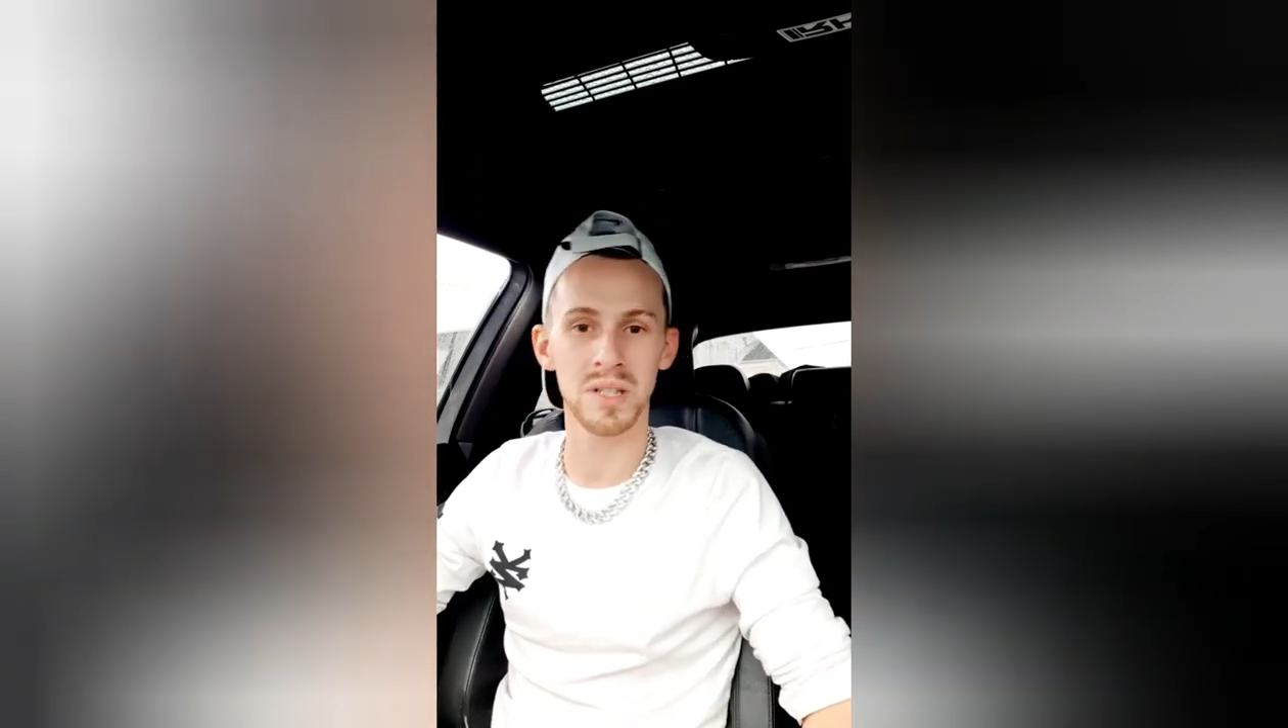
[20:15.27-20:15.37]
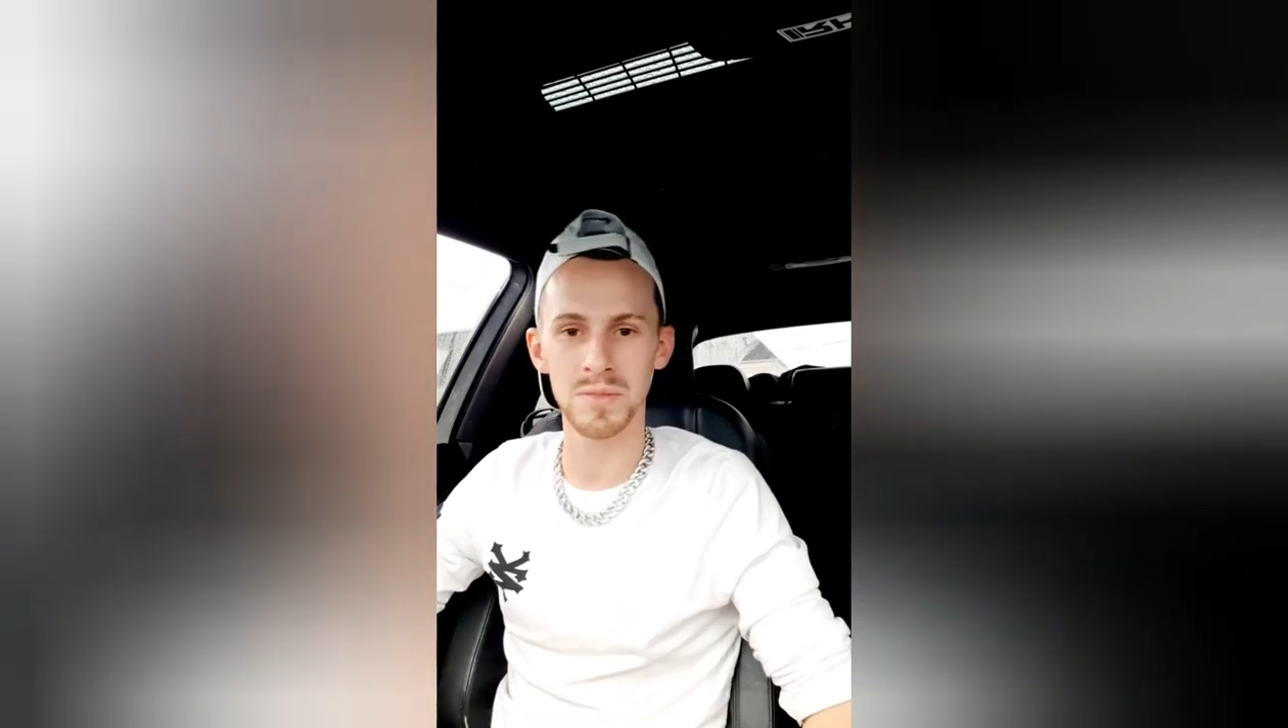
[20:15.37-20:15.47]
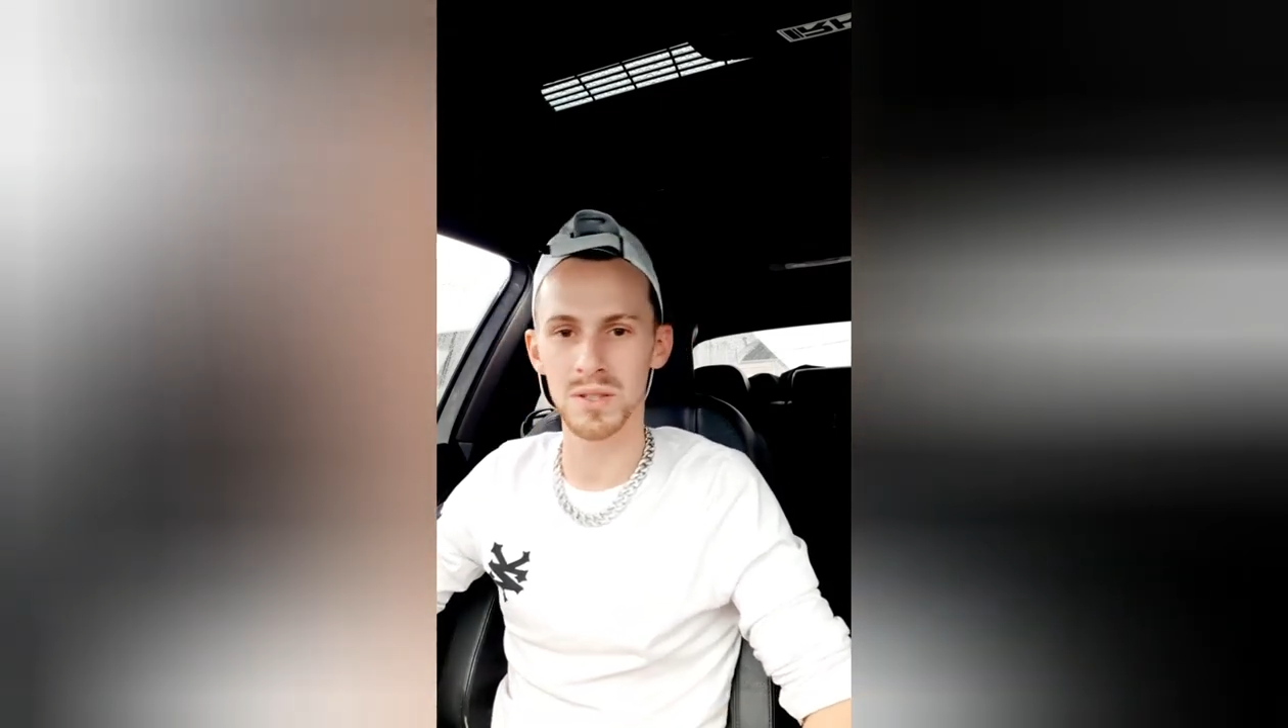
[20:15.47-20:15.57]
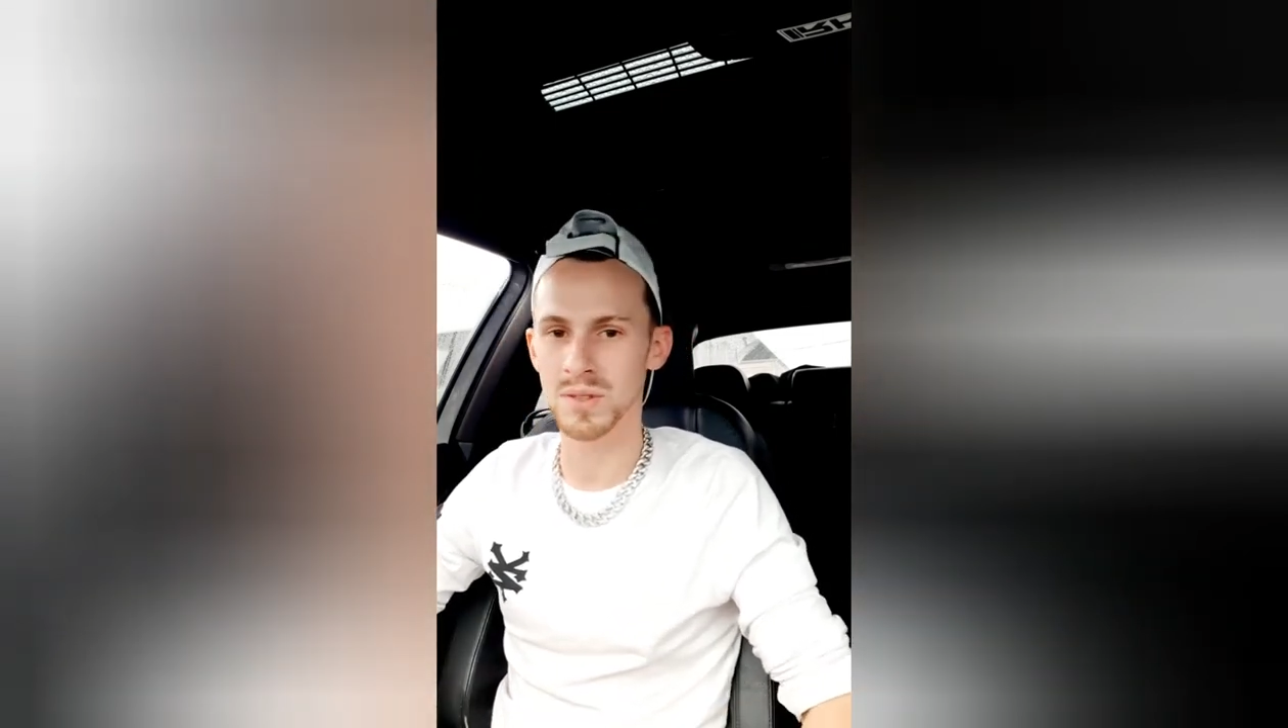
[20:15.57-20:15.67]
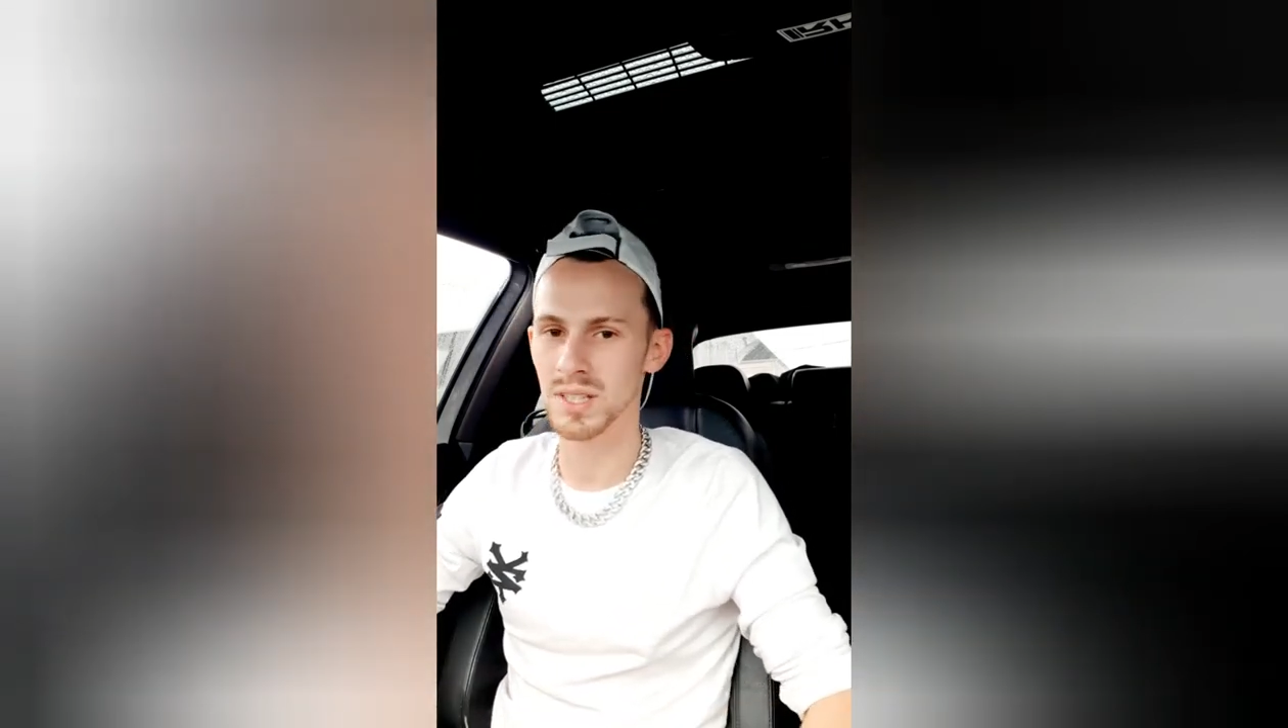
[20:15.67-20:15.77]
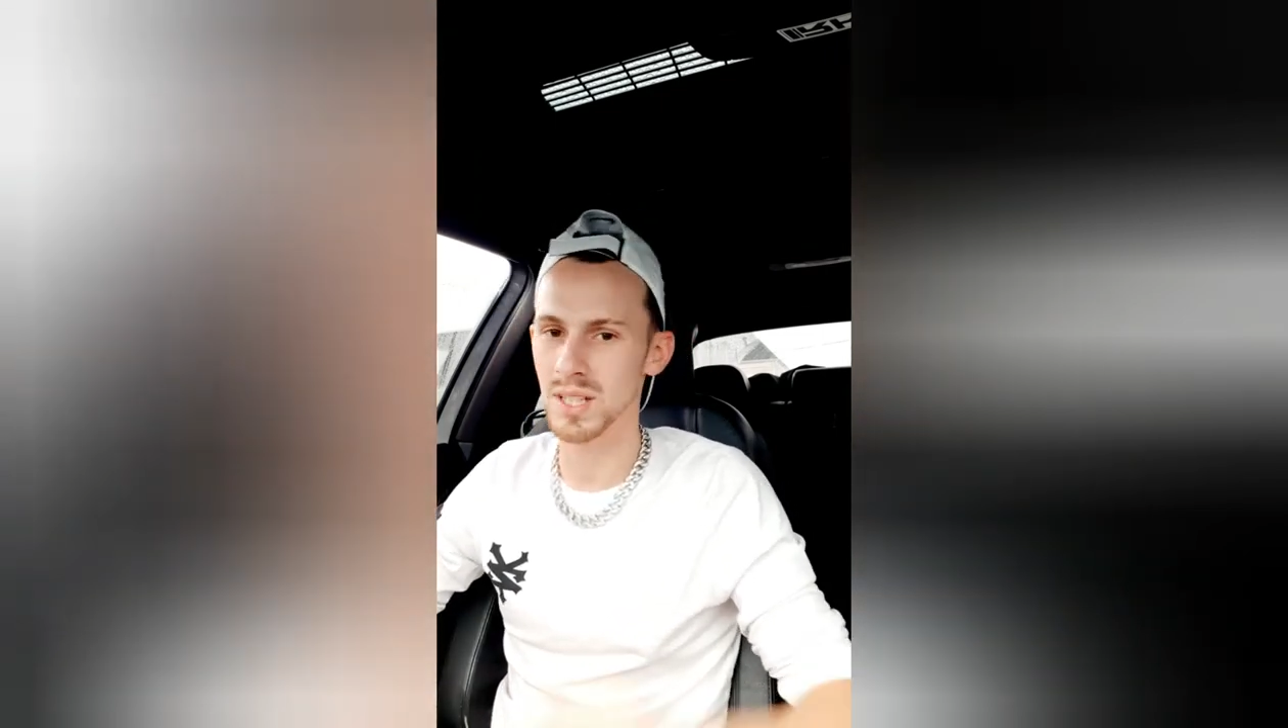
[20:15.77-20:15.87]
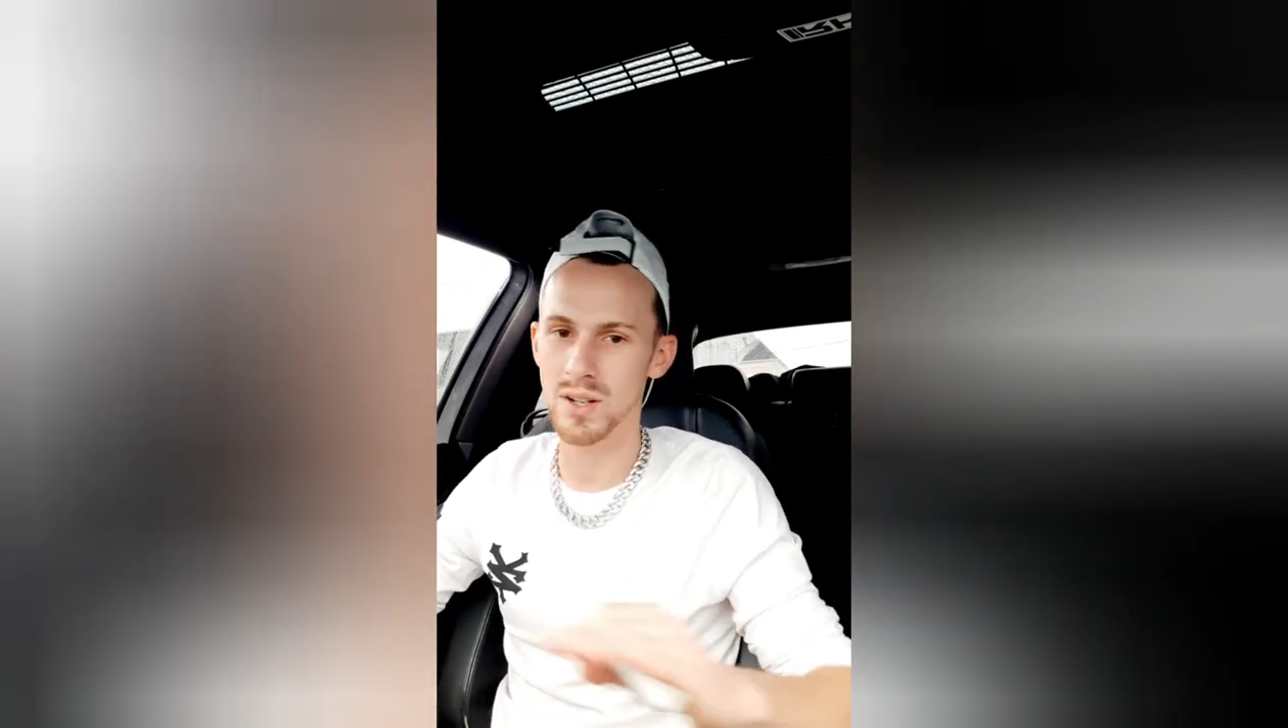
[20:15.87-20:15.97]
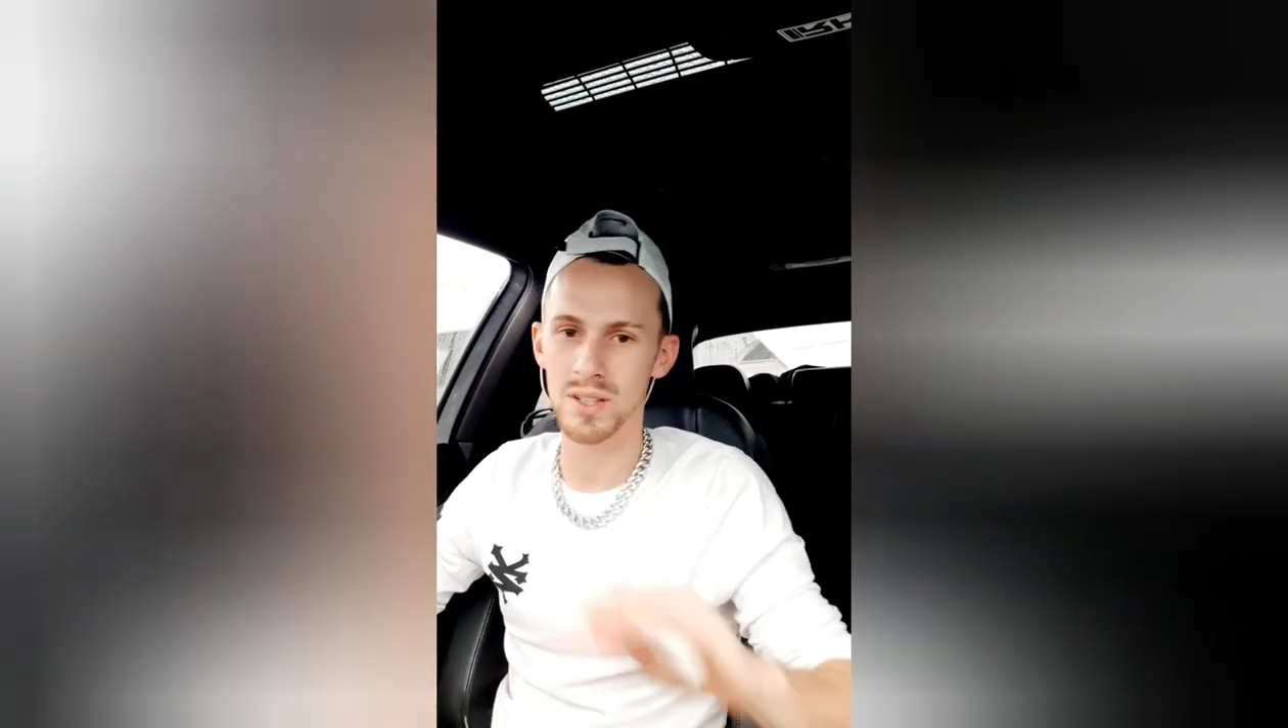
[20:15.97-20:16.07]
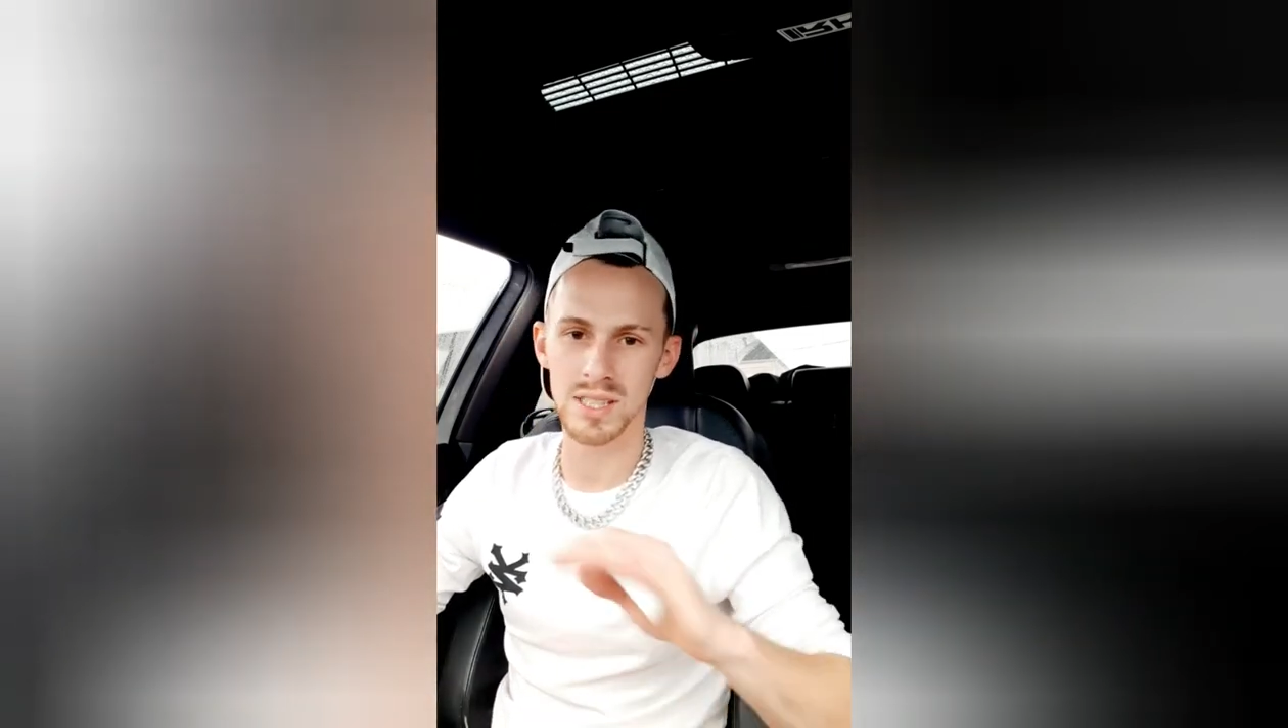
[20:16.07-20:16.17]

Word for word: I'm doing, dog?